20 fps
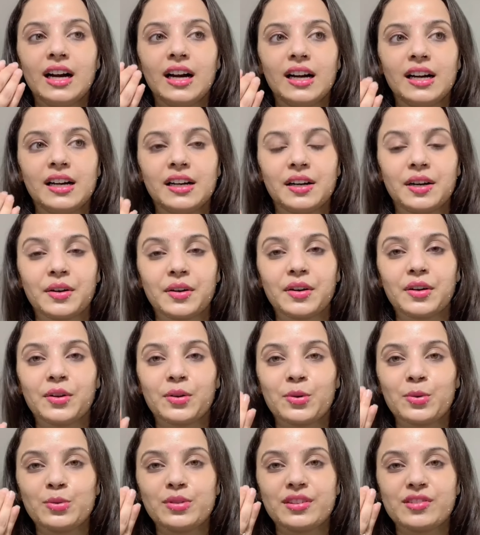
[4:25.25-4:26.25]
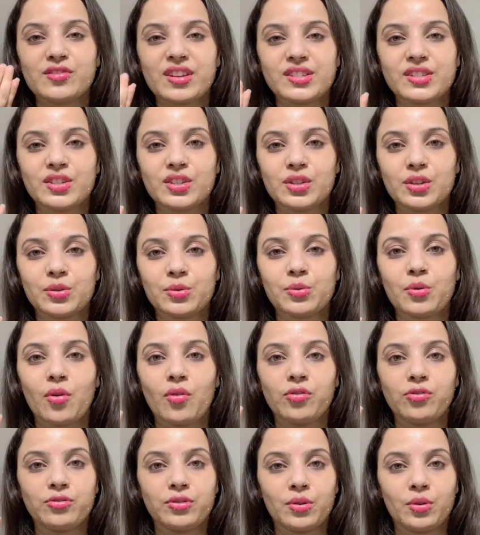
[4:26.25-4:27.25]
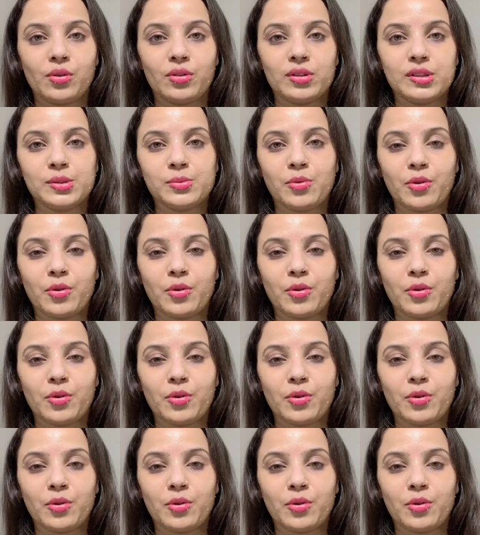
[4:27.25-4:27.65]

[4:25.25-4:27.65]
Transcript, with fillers: uh, you know the residue of the olive